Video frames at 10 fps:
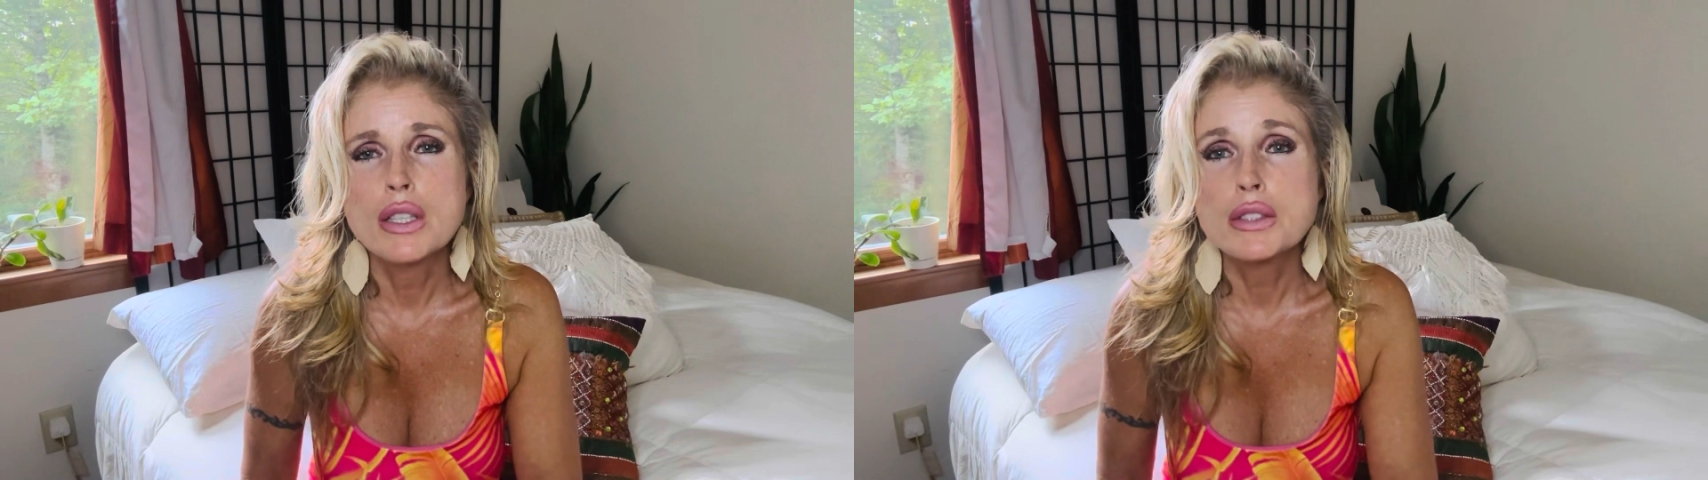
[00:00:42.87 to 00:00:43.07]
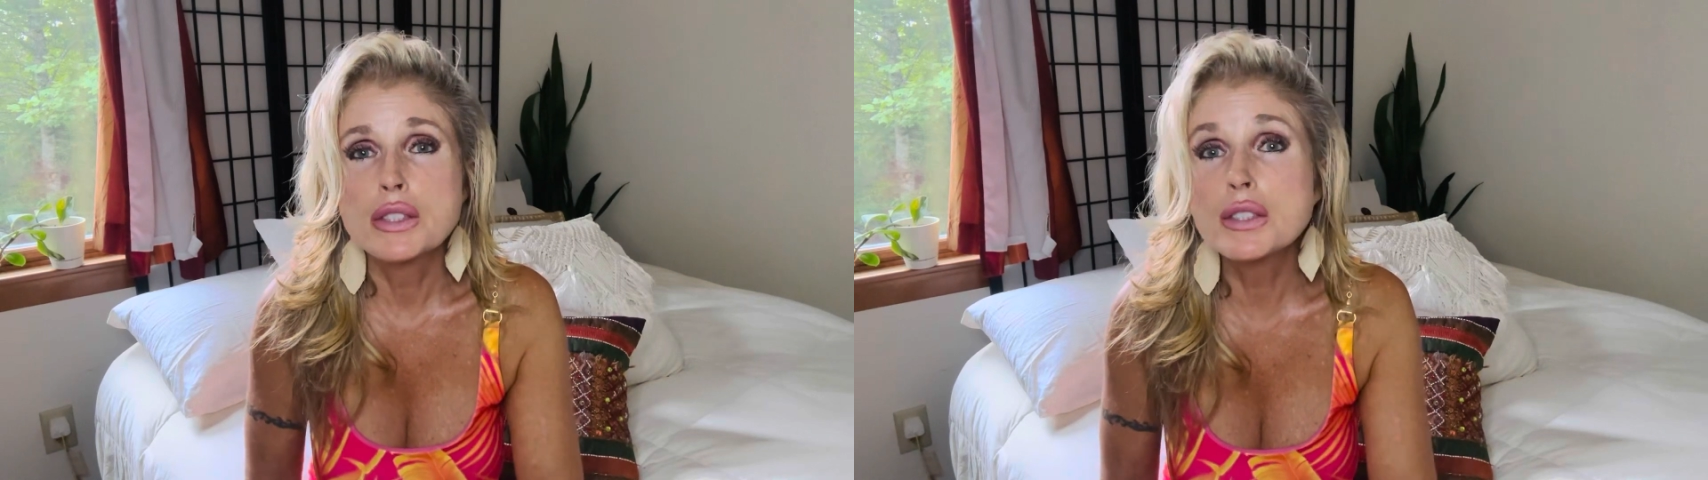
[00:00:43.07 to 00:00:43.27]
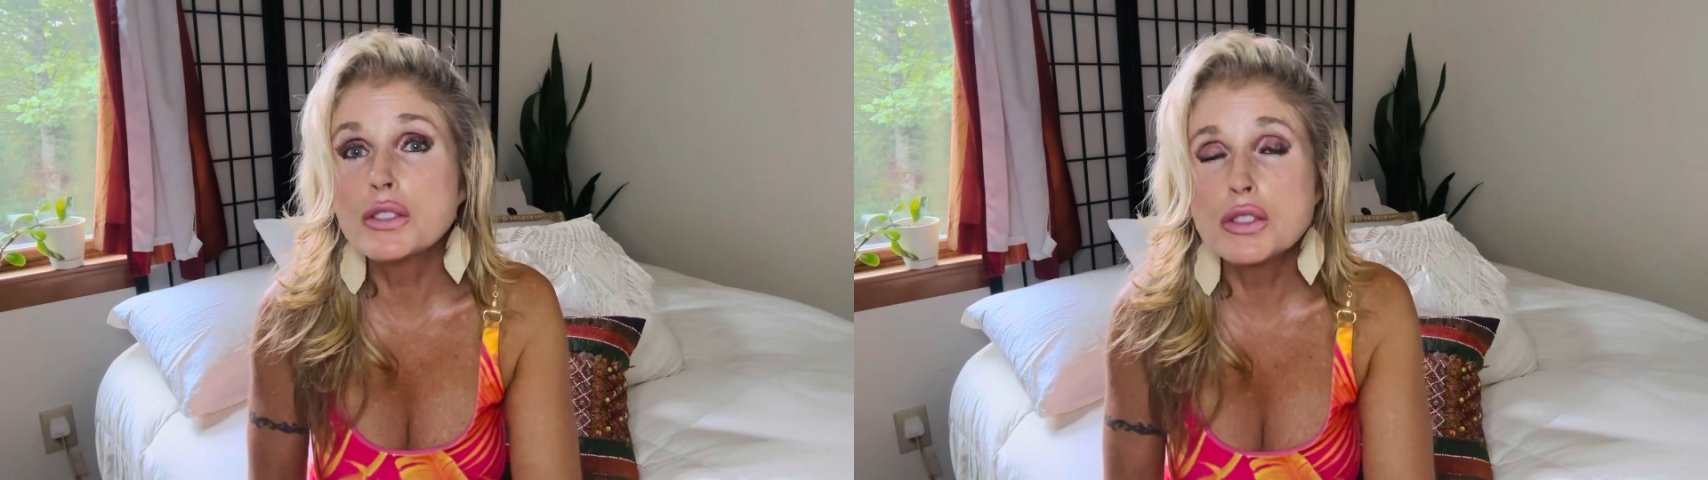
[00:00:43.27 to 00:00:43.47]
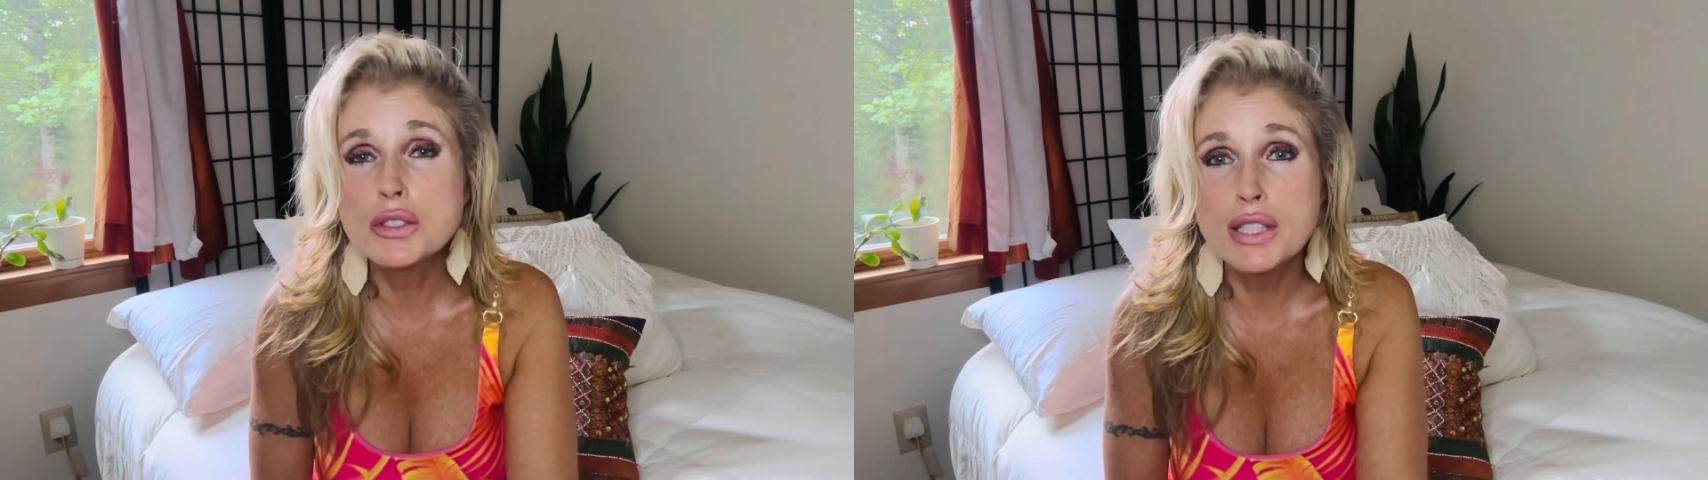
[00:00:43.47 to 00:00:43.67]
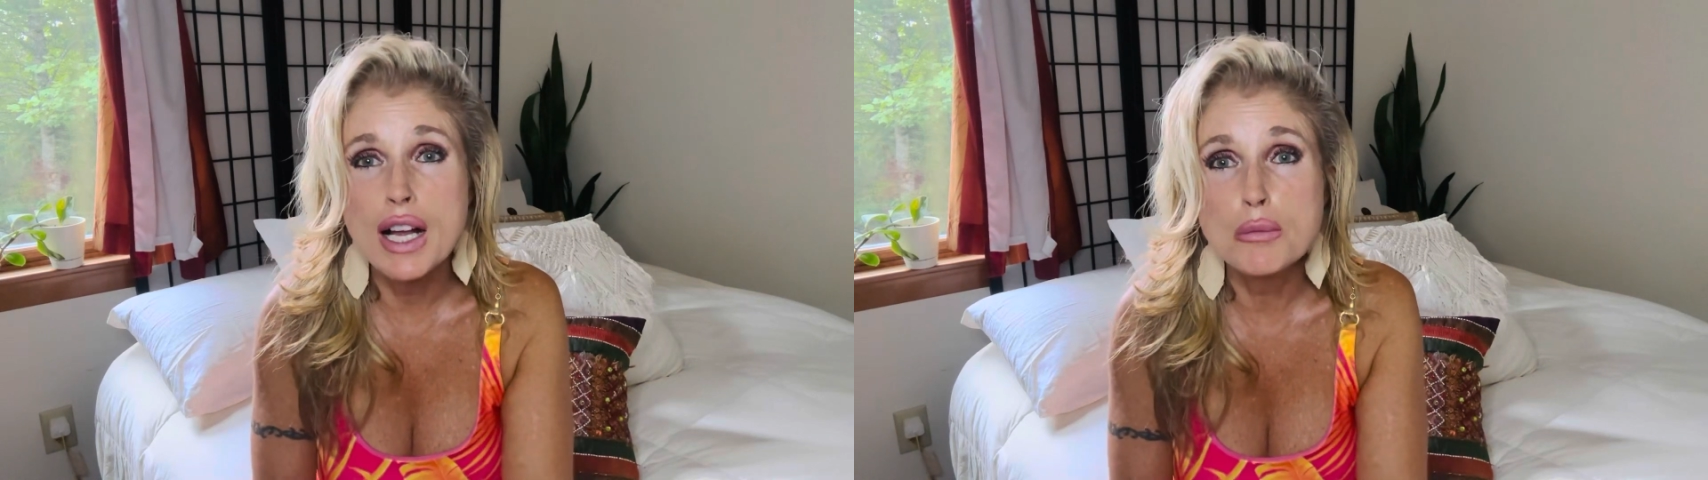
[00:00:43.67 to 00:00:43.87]
didn't
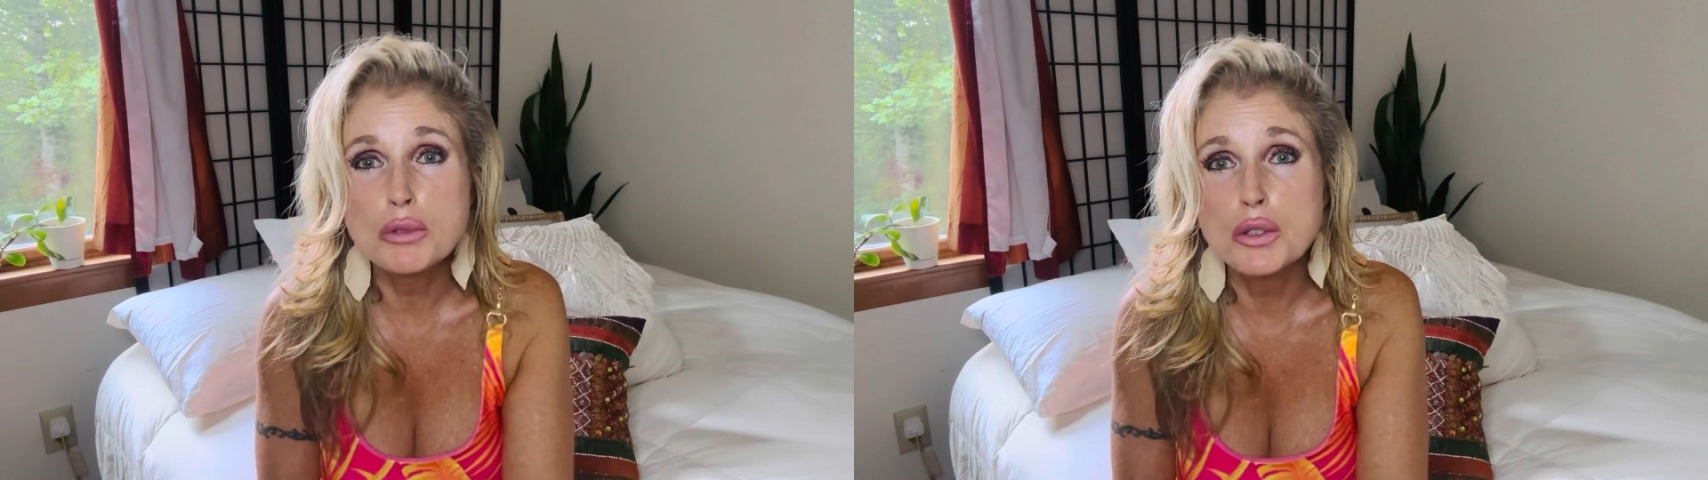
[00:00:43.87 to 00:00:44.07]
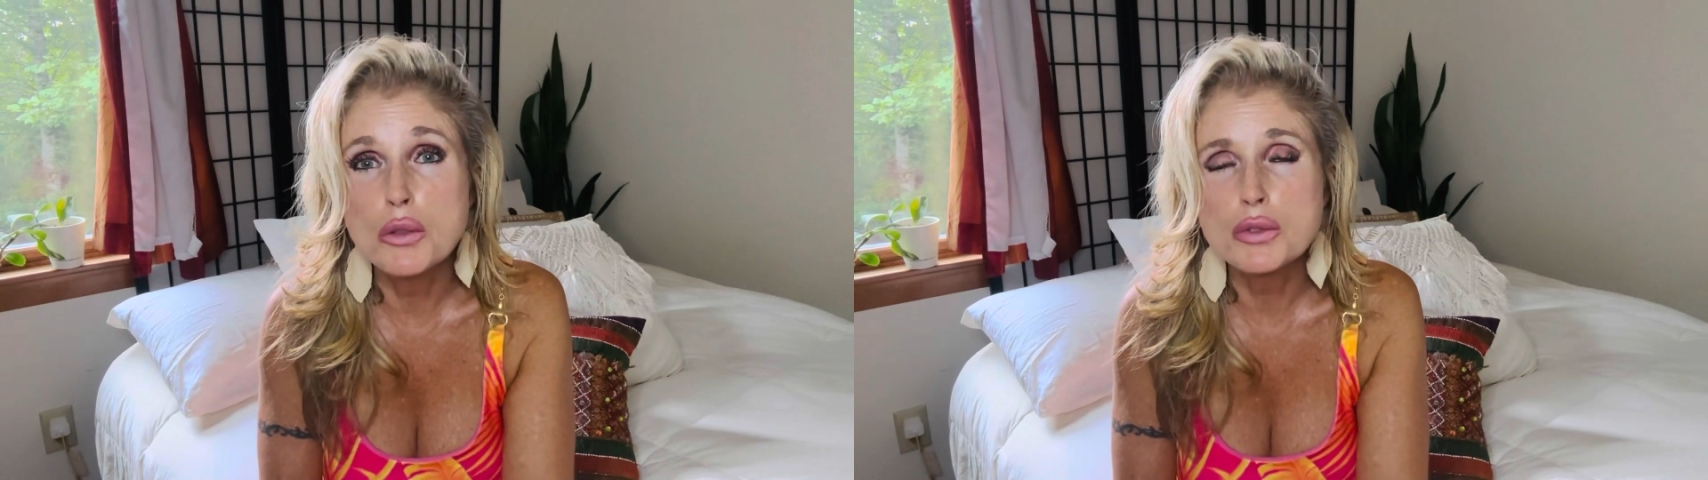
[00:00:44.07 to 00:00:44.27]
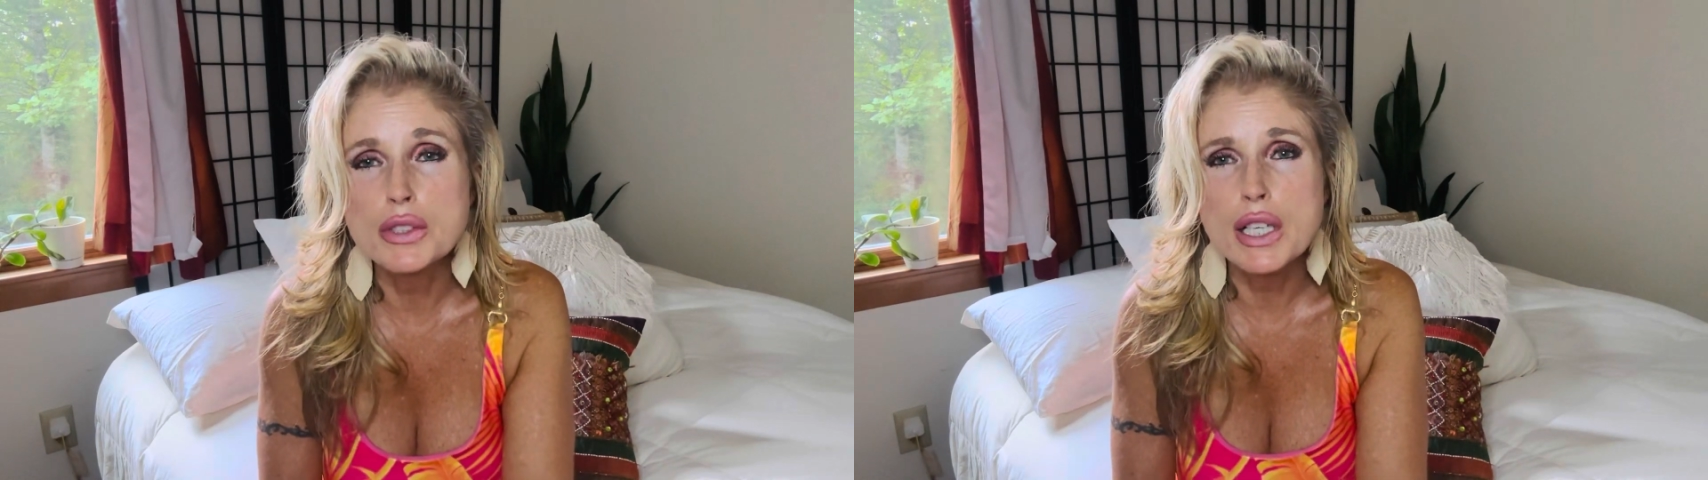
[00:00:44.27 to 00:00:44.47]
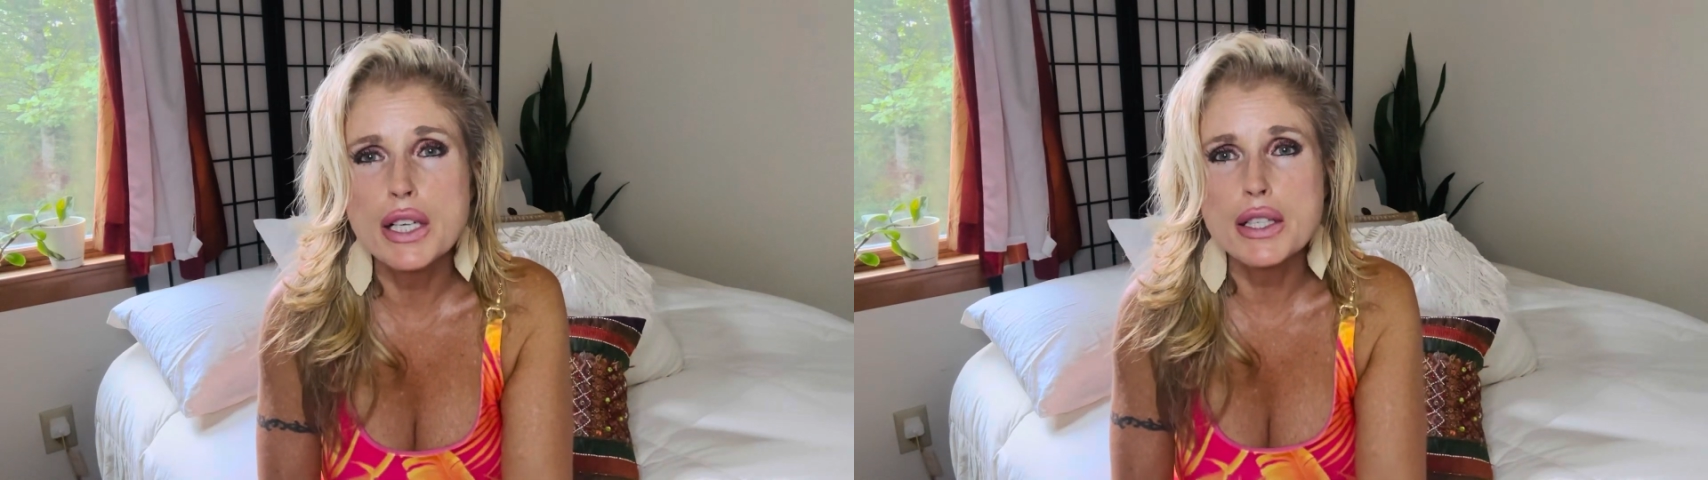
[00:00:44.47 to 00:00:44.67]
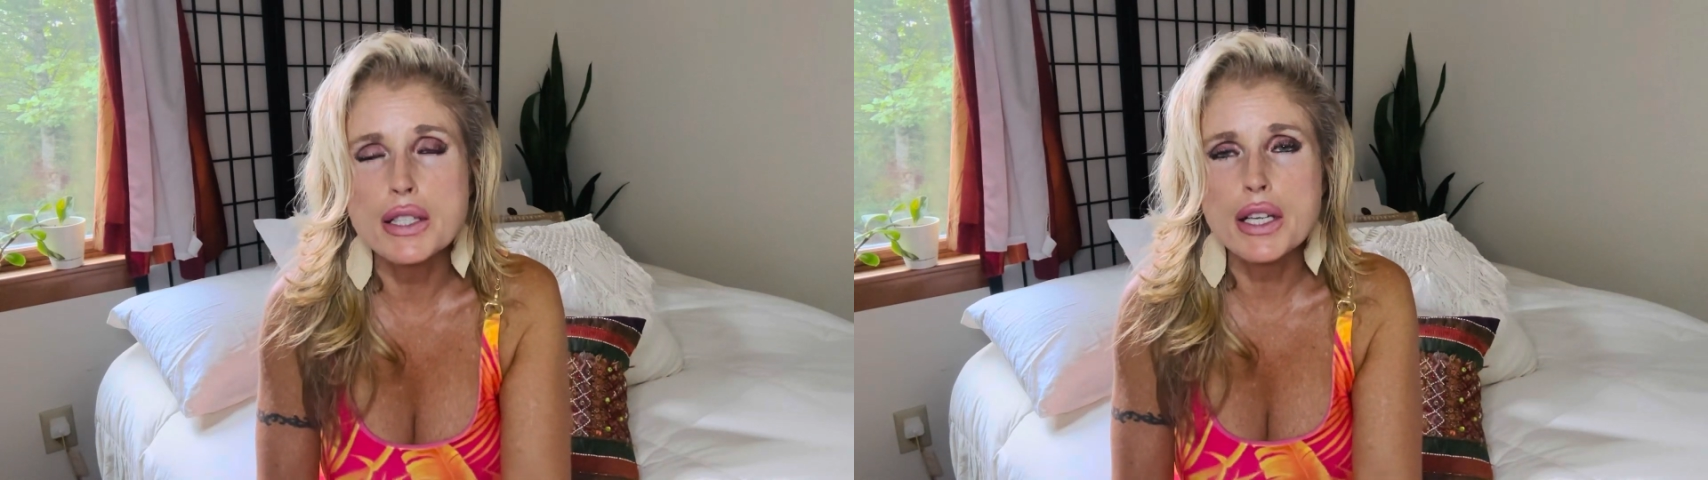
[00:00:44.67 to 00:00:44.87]
just happen overnight.